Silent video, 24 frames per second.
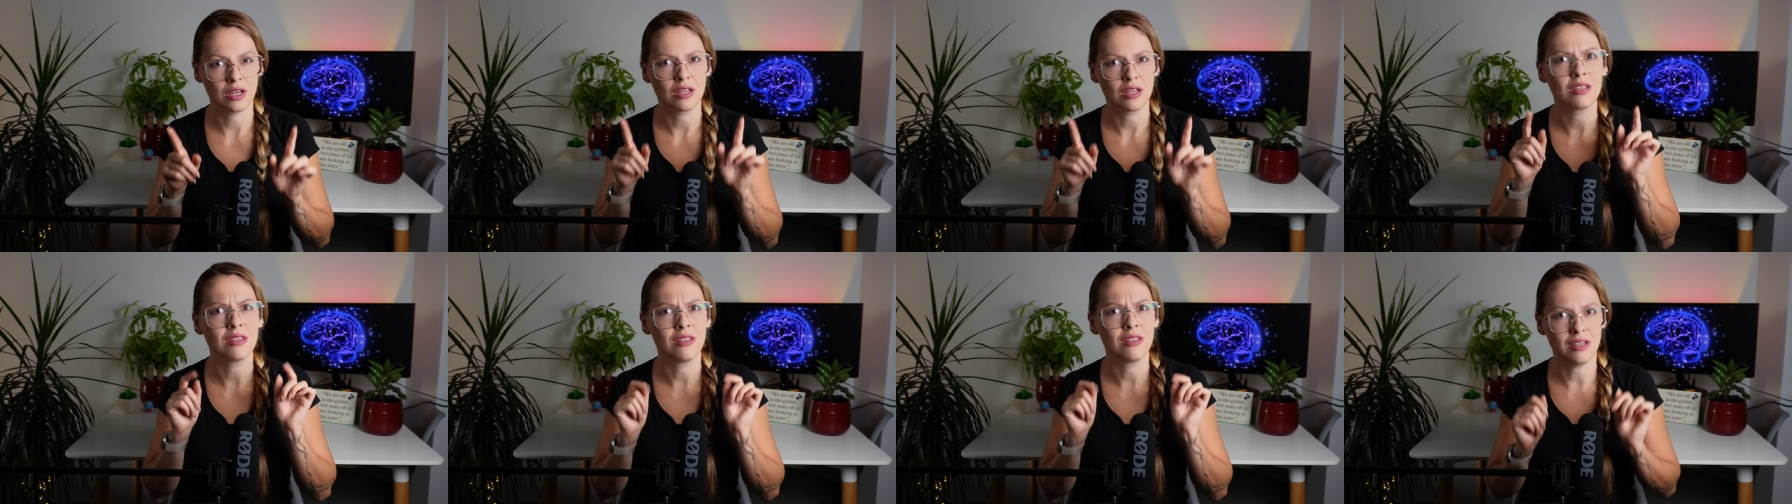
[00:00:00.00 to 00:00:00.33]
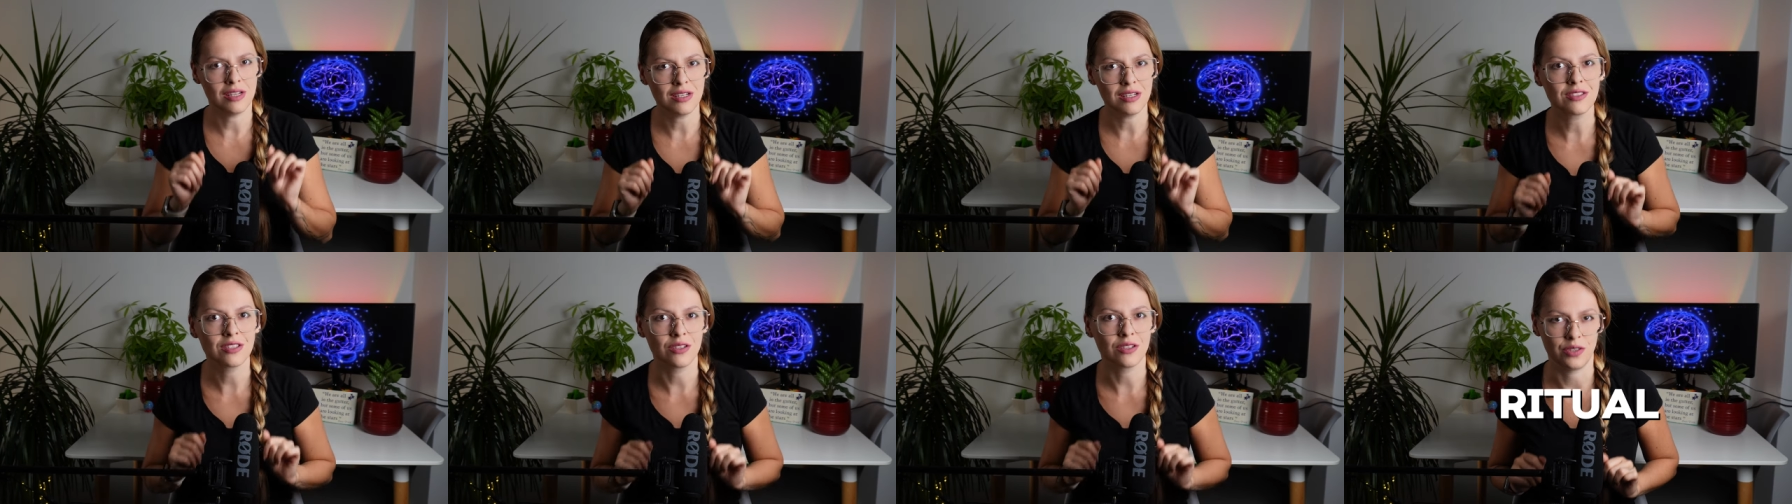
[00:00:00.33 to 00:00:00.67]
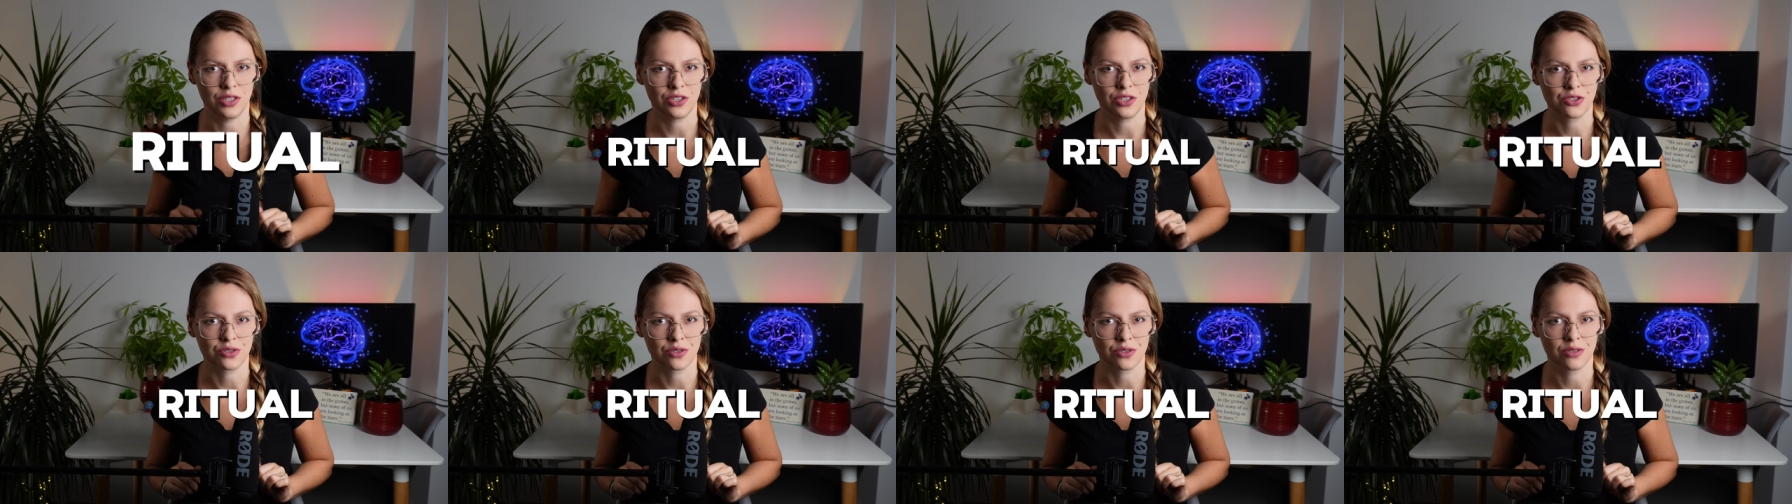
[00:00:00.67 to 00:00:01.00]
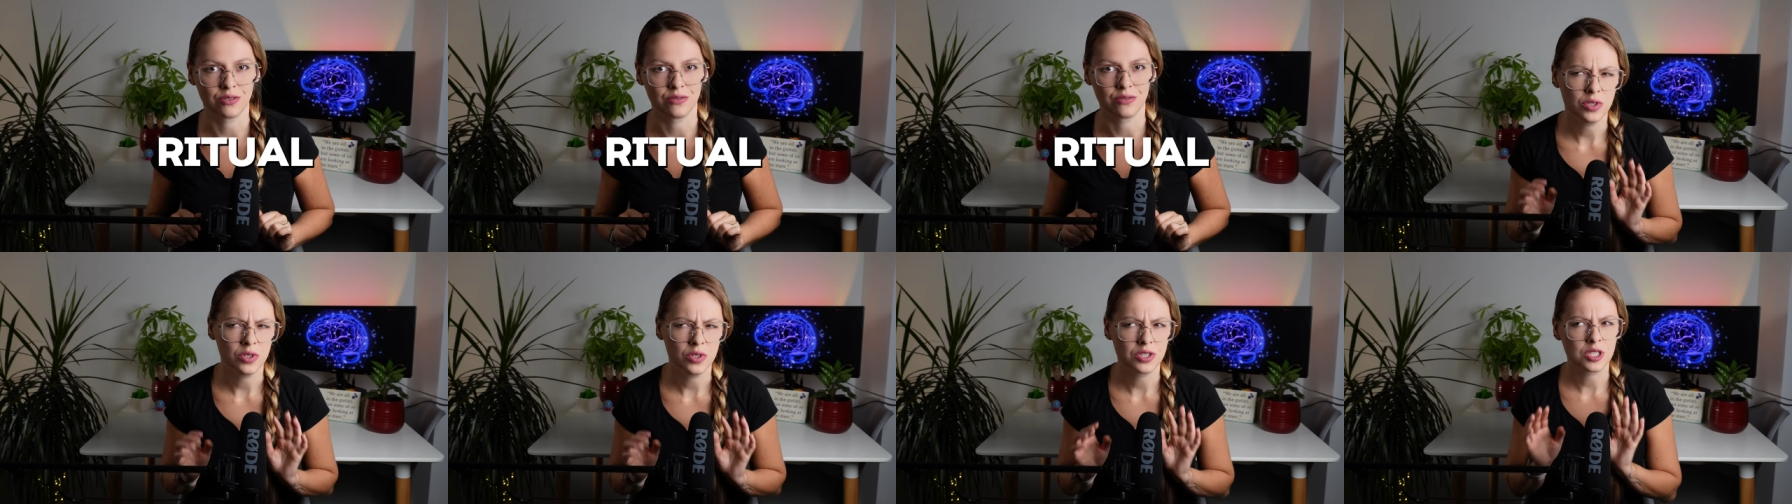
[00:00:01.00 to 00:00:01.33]
there is a ritual,
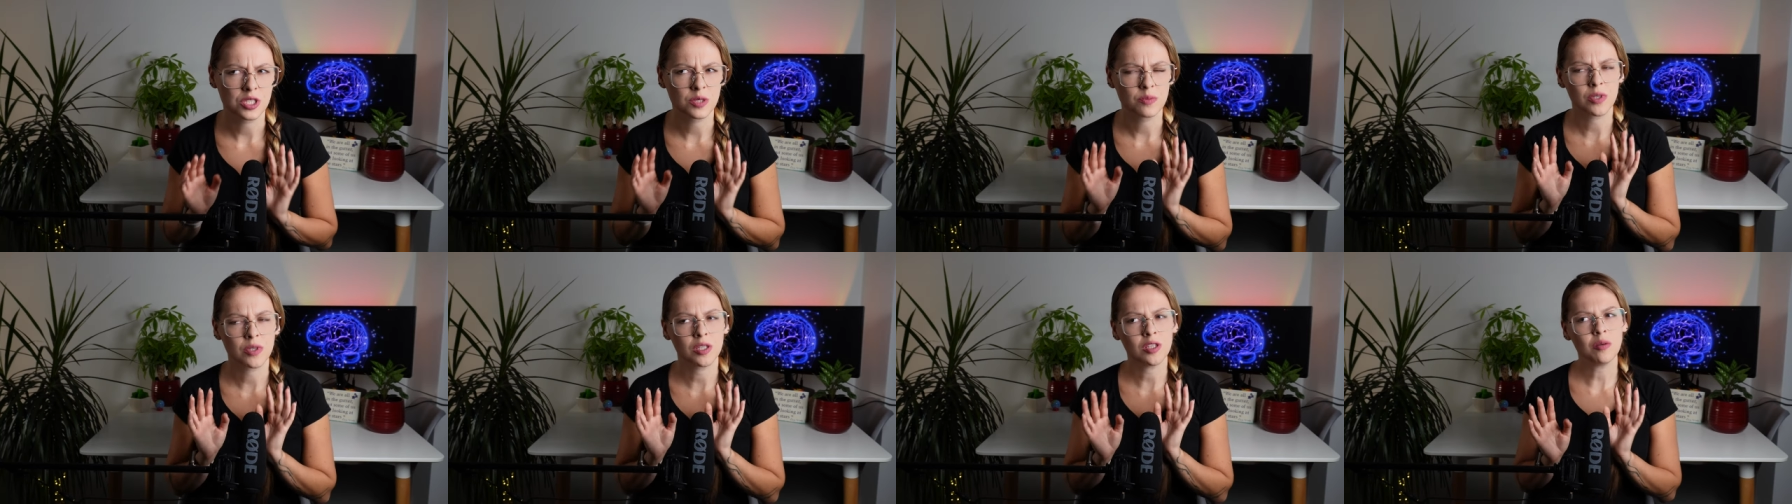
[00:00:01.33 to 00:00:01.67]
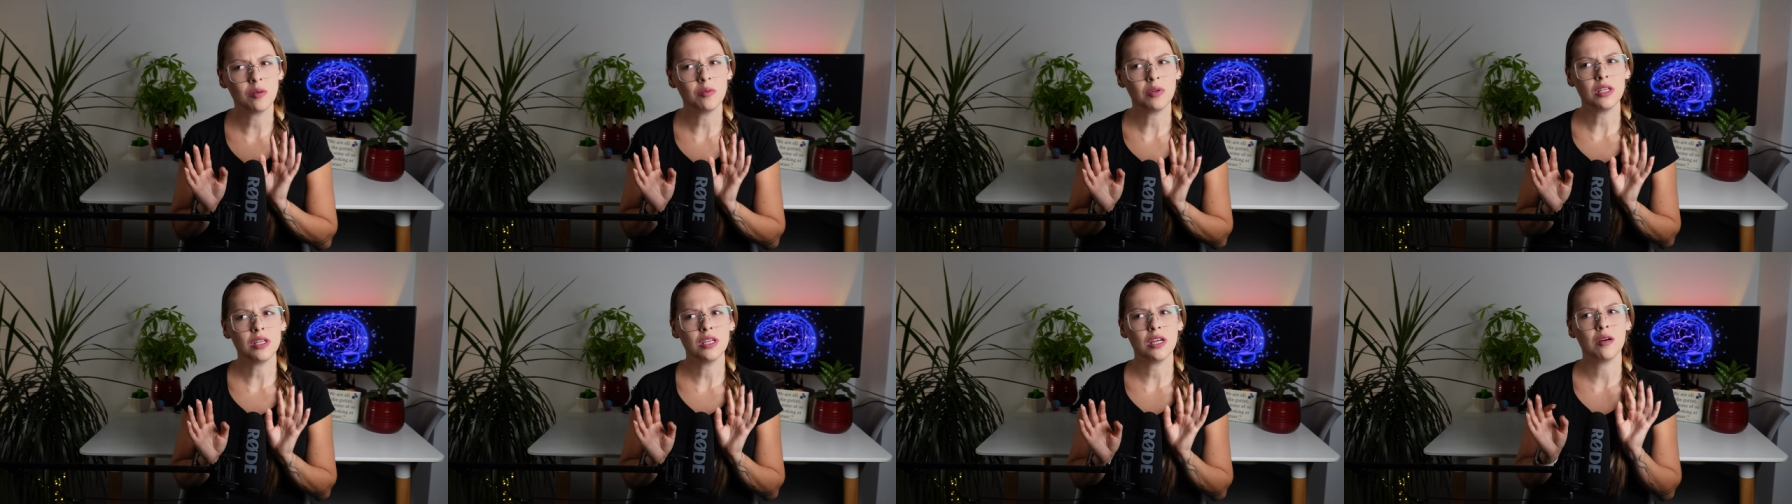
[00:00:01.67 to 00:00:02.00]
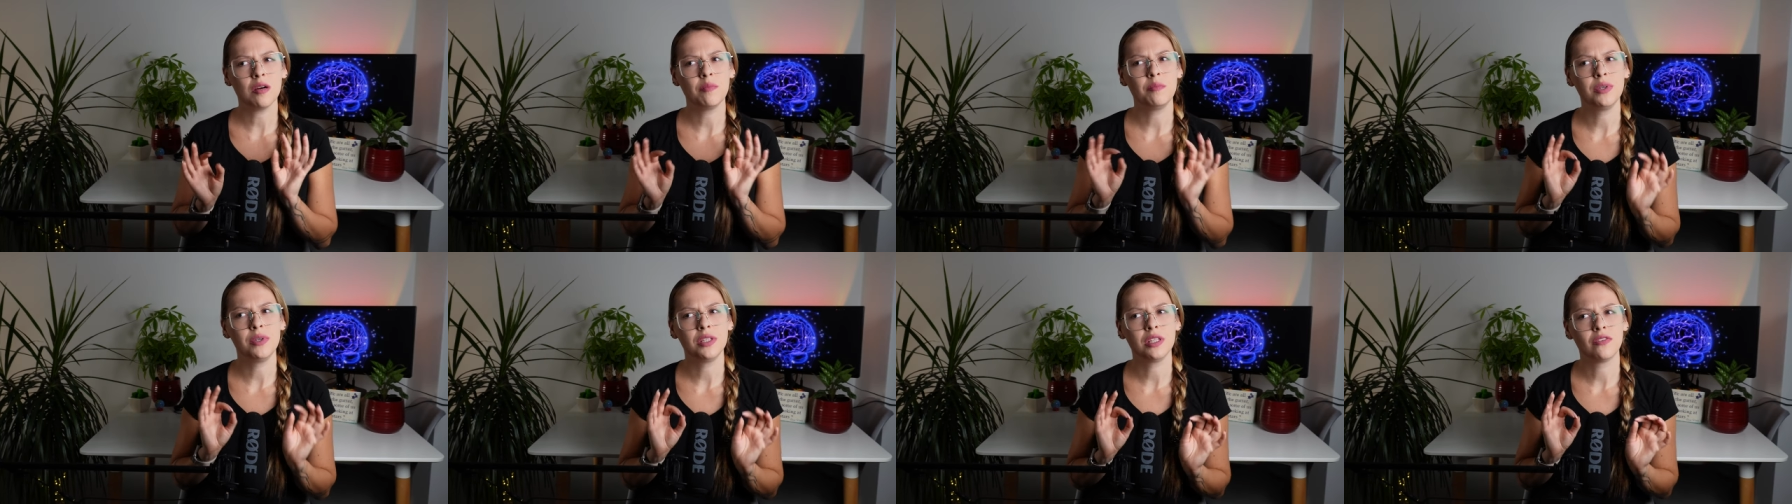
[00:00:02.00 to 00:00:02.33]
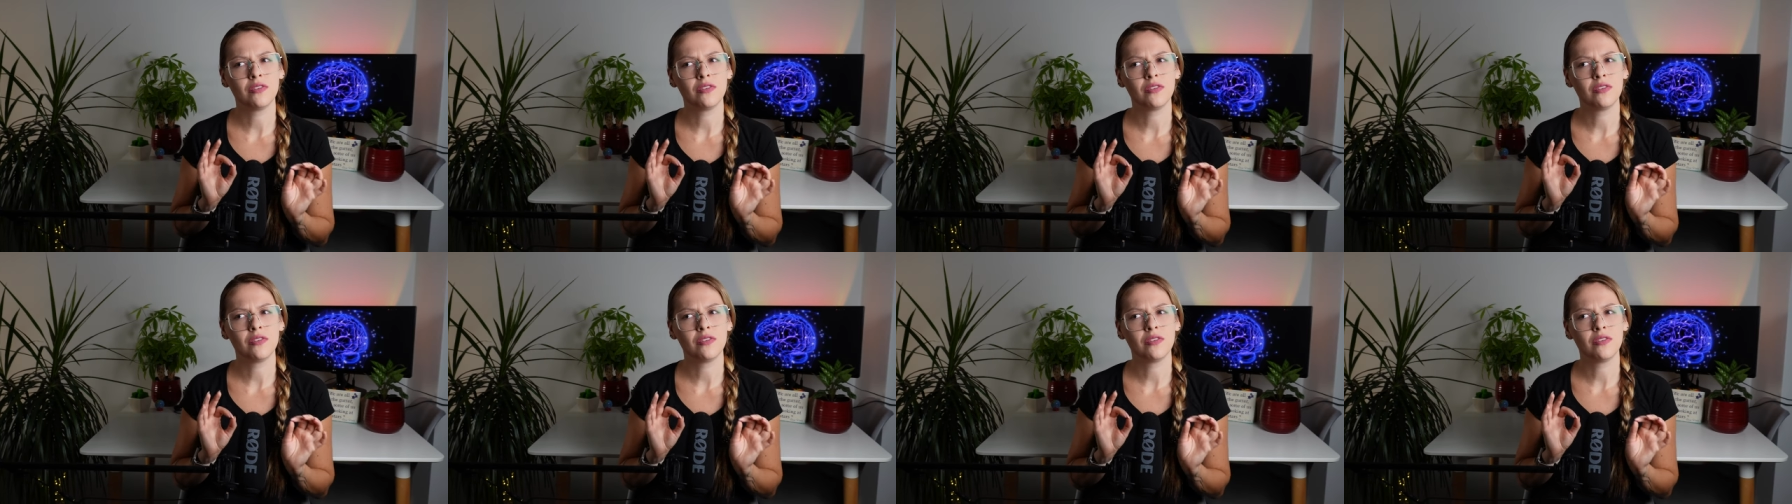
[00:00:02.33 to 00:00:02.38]
which is probably a bit